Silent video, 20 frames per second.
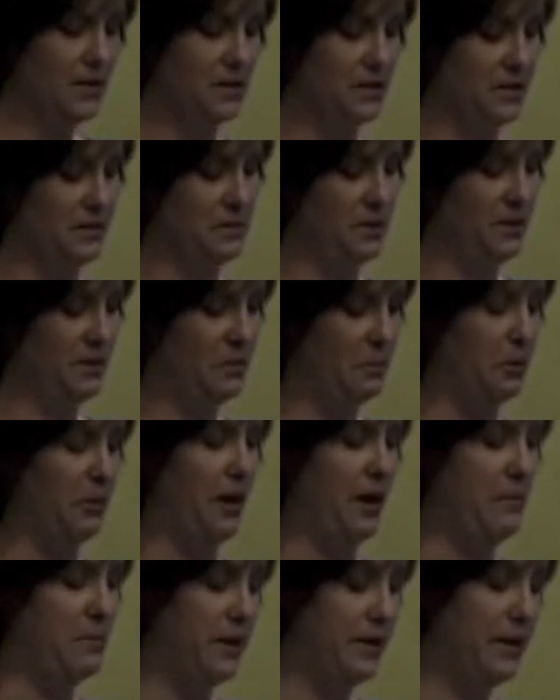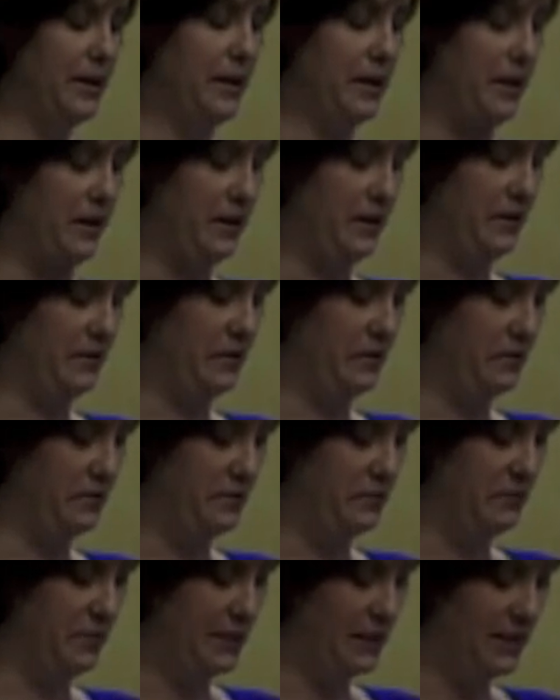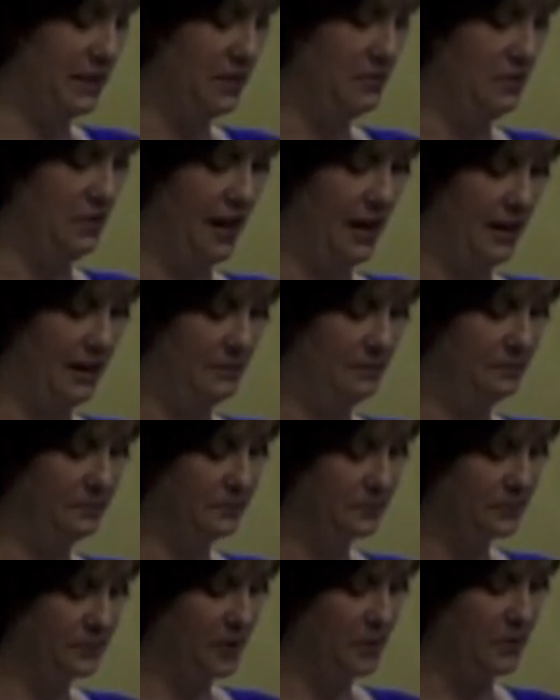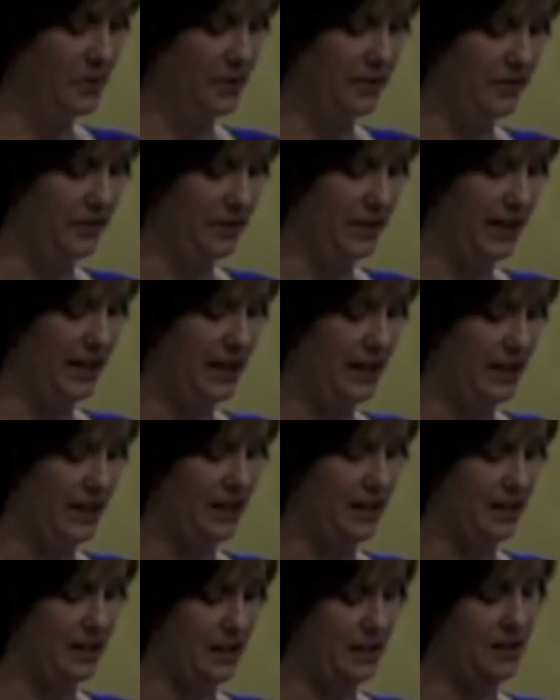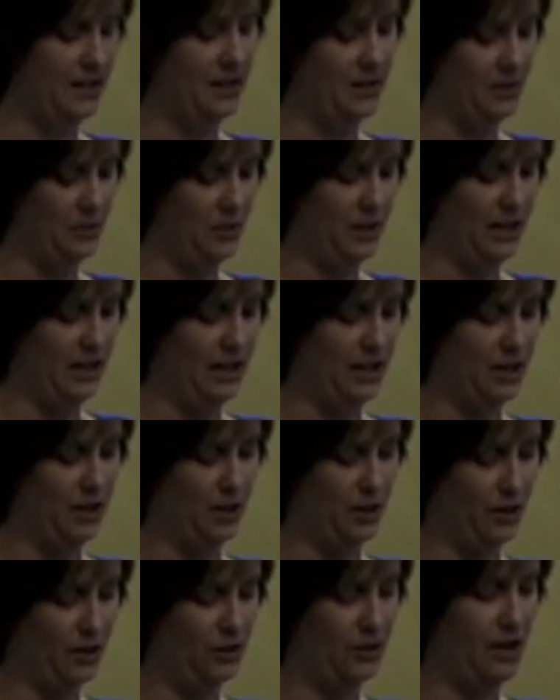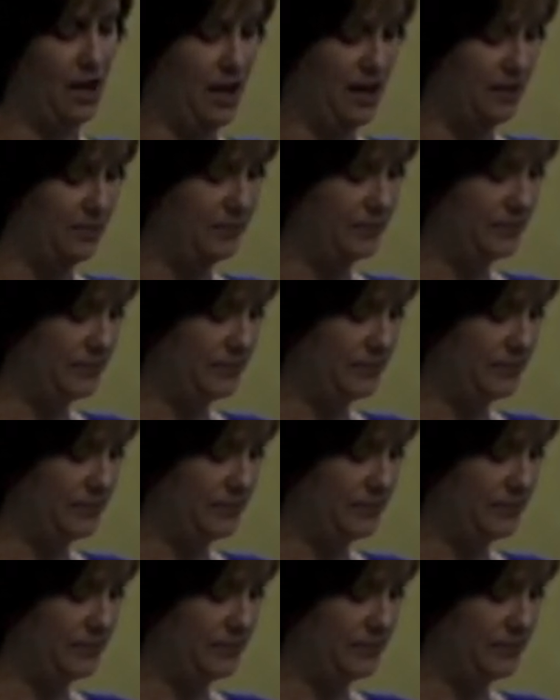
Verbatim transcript: She's been the primary caregiver for my son Ryan whenever he needed it, and we needed her a lot.